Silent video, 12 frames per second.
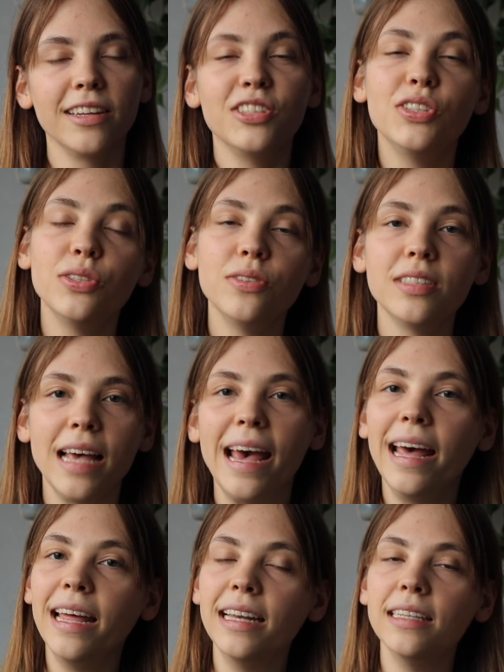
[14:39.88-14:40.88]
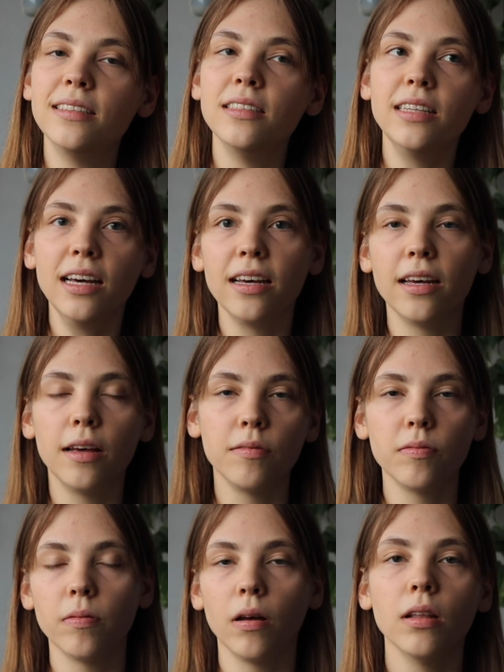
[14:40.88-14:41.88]
choose and yeah, have
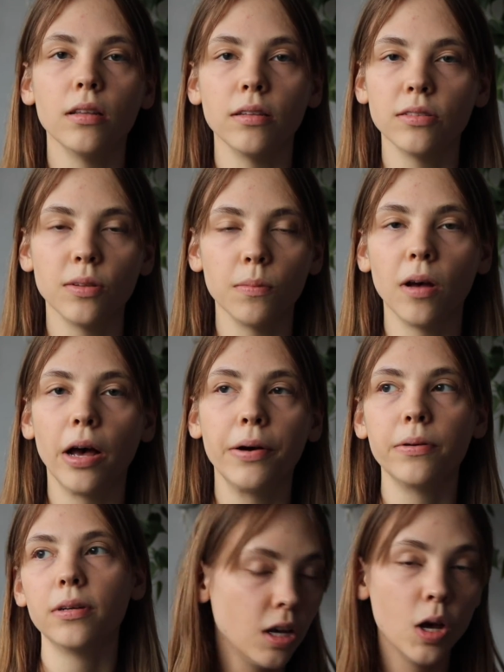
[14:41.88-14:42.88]
fun somehow.